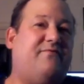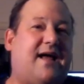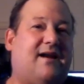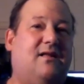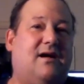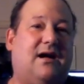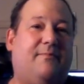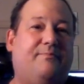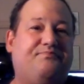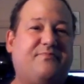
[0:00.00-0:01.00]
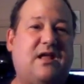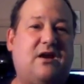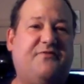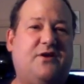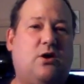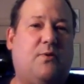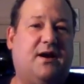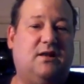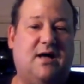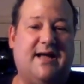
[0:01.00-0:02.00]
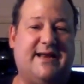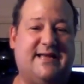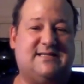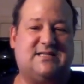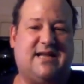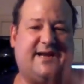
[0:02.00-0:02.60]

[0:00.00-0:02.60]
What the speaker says: we've got a I don't know if you know what a LUT is.